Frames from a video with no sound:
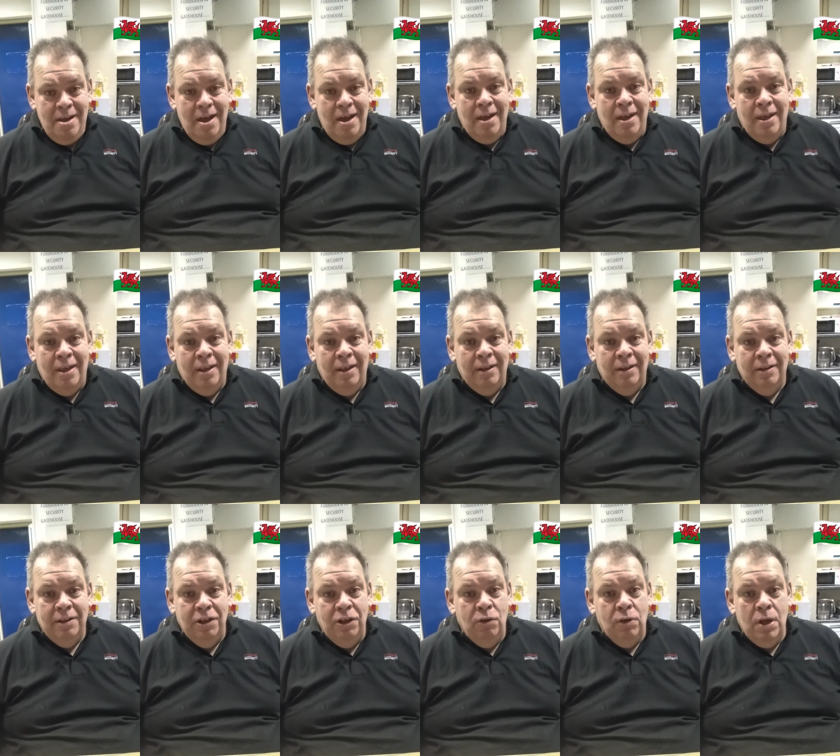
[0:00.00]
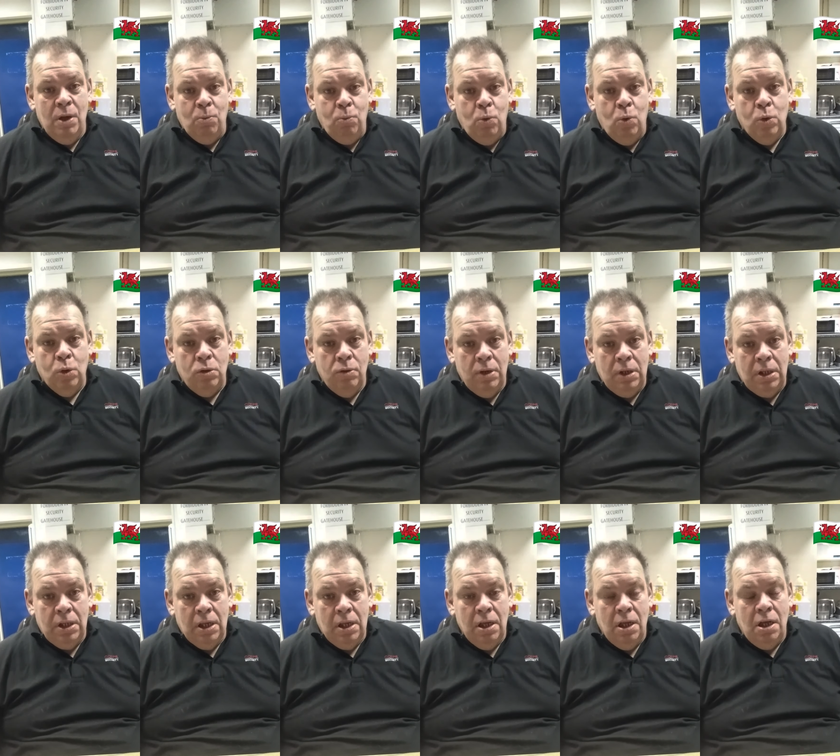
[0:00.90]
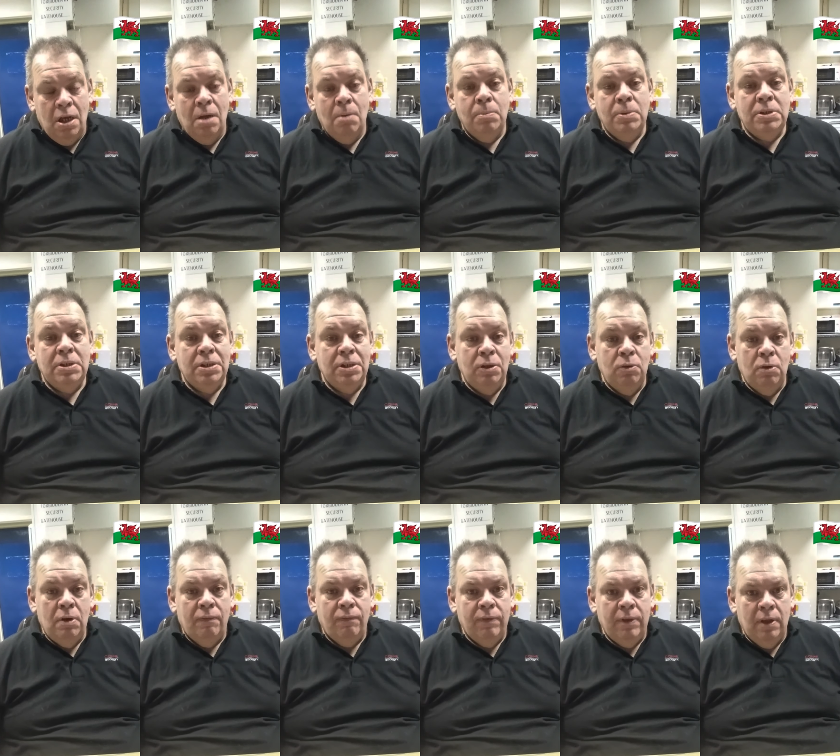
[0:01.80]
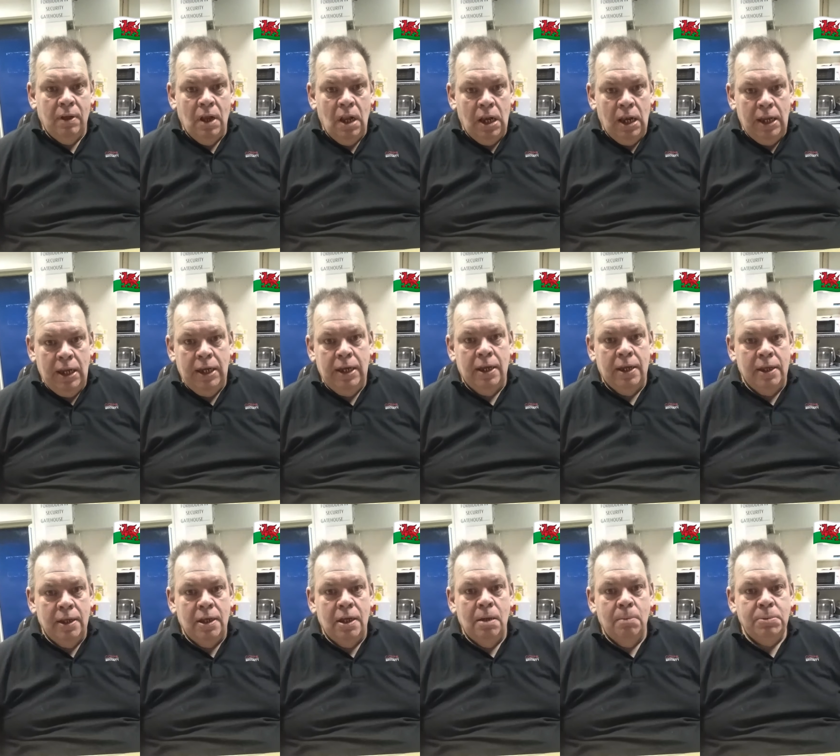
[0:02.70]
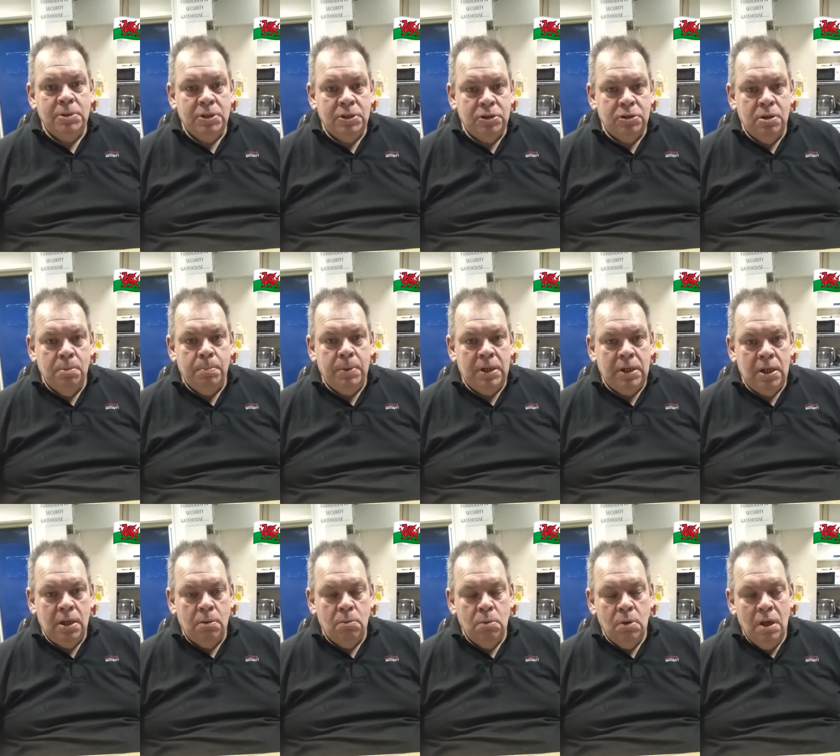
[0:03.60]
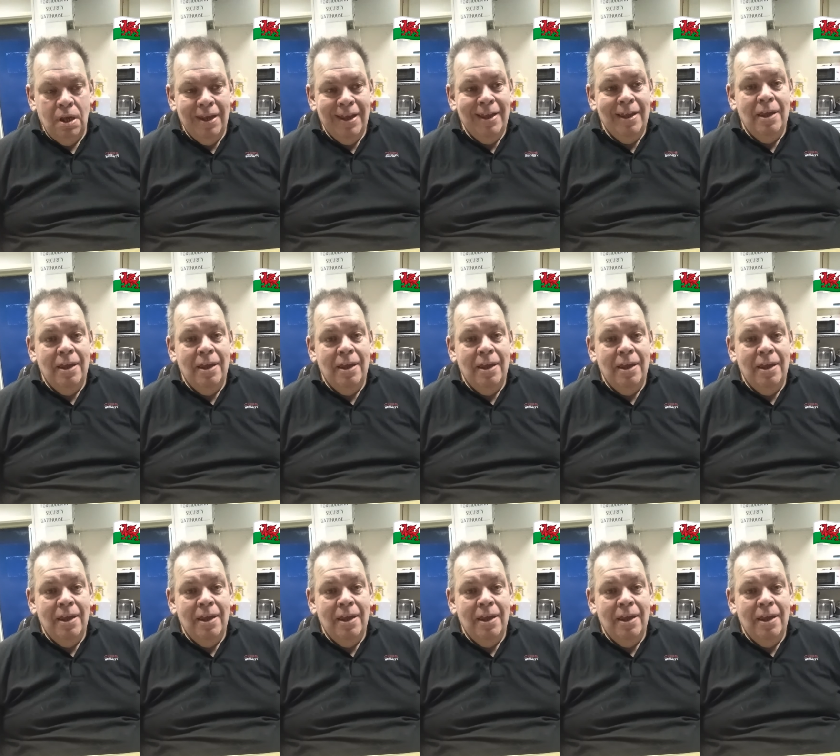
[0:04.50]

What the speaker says: and you get water in the carbs and you have to clean the carbs and strip it down,